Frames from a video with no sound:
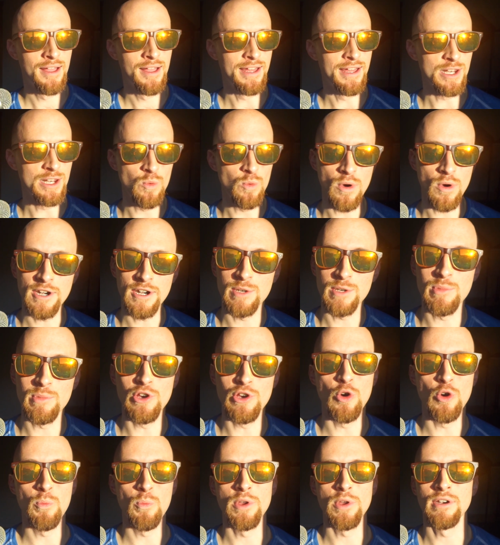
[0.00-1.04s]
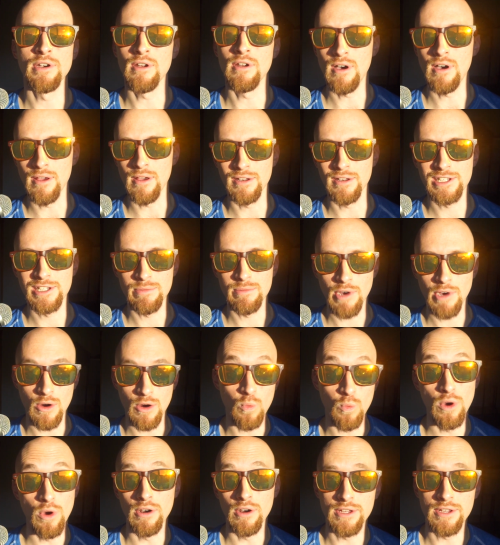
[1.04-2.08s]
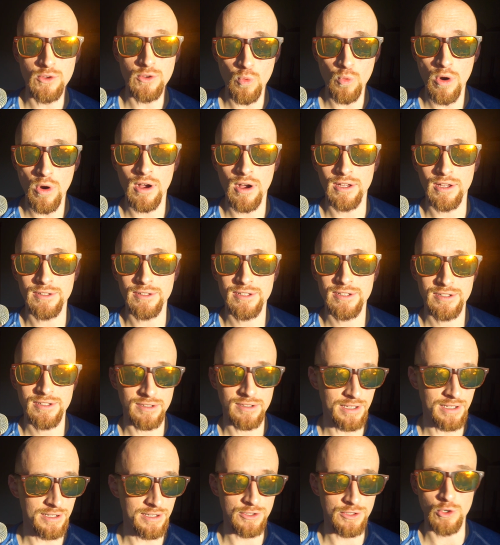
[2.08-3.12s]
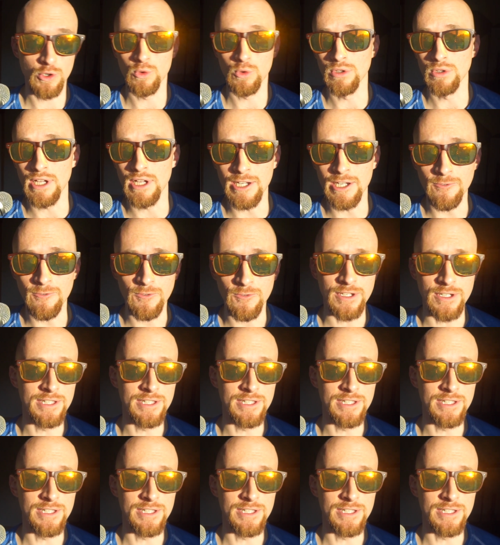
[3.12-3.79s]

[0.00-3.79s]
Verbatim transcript: and he wanted to be open and honest about where he was in his own life,